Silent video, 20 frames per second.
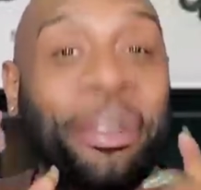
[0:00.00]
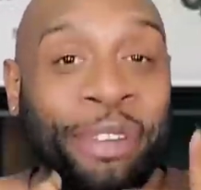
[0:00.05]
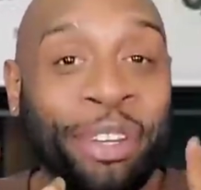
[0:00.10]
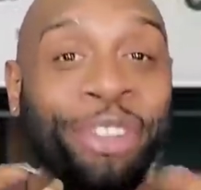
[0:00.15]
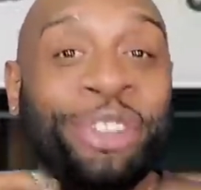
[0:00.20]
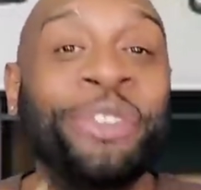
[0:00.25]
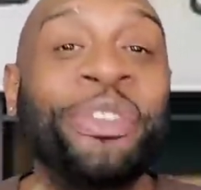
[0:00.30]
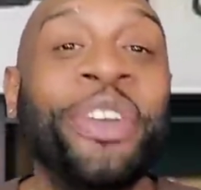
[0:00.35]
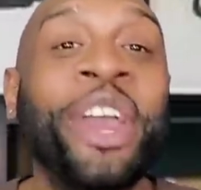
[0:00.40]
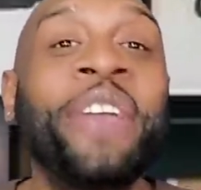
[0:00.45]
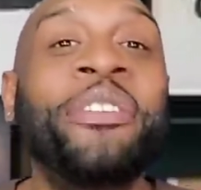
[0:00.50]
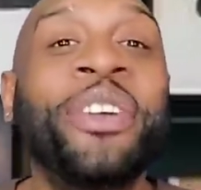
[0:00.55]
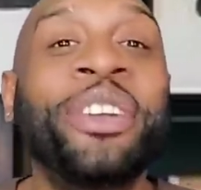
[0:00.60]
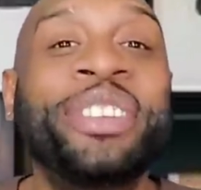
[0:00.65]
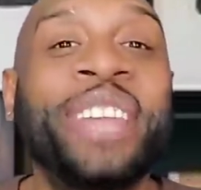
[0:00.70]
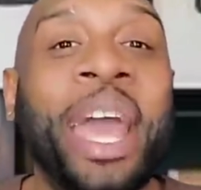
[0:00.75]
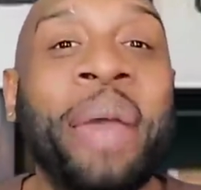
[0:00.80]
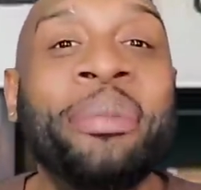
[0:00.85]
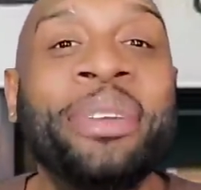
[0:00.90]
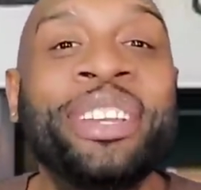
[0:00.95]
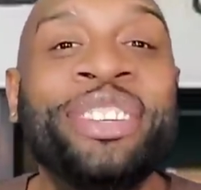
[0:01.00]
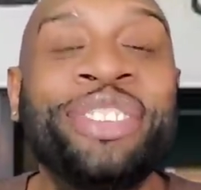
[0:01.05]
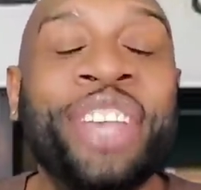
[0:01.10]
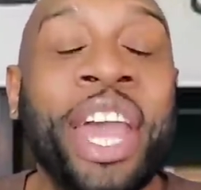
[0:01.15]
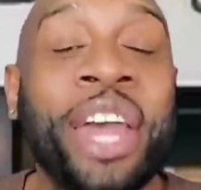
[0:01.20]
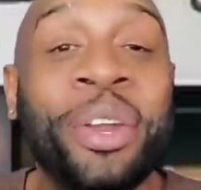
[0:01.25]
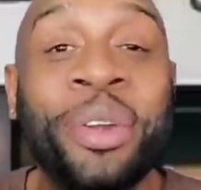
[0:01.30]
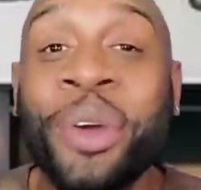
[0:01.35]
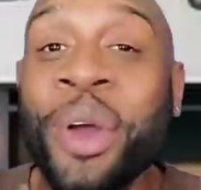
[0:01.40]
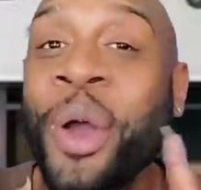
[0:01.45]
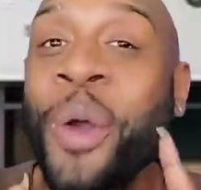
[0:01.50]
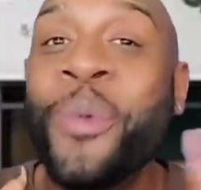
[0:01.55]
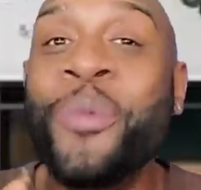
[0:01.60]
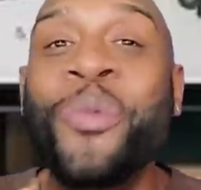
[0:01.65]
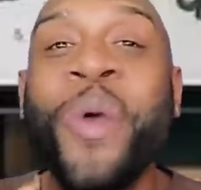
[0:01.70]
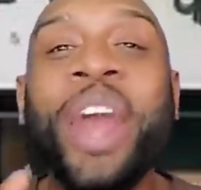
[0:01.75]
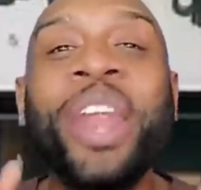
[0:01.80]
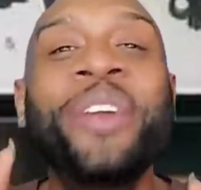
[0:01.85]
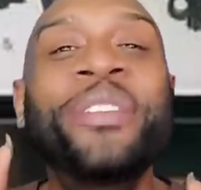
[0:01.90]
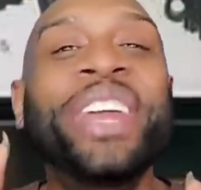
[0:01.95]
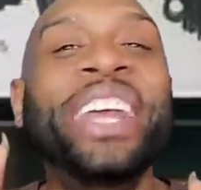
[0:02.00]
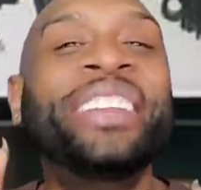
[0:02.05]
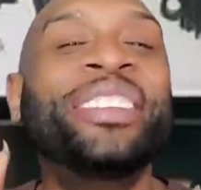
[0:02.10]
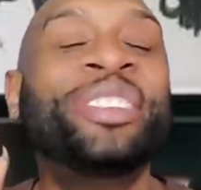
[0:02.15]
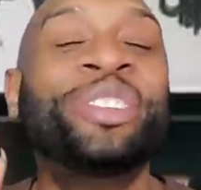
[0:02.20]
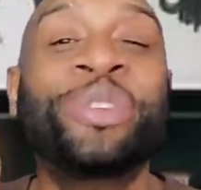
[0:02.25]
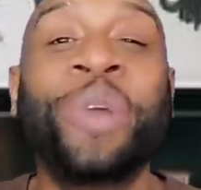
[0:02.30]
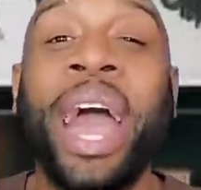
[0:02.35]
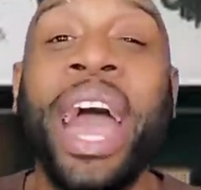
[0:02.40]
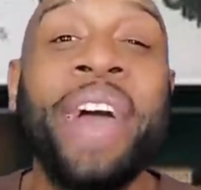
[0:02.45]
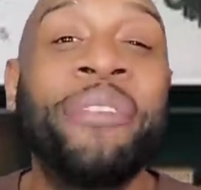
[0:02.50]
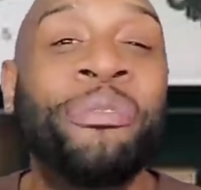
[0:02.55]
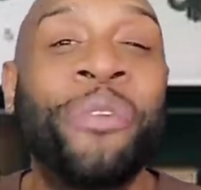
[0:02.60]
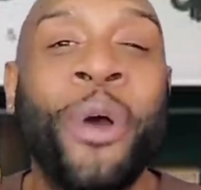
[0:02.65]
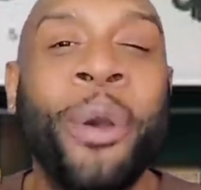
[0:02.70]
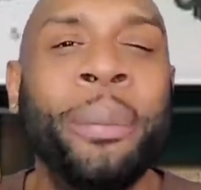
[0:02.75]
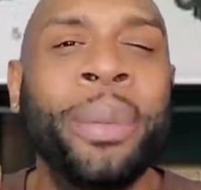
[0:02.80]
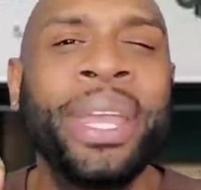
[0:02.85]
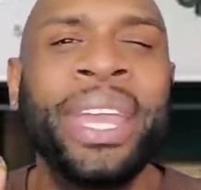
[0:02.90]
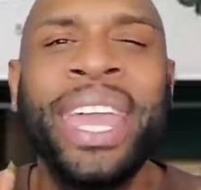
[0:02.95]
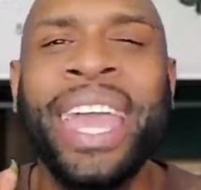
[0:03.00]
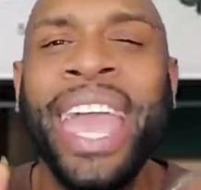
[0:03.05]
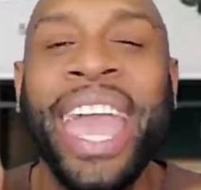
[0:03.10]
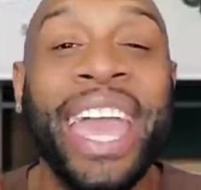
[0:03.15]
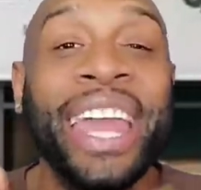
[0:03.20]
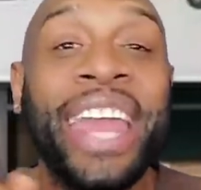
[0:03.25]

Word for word: If this is your very first time in this channel, run over there and subscribe for me.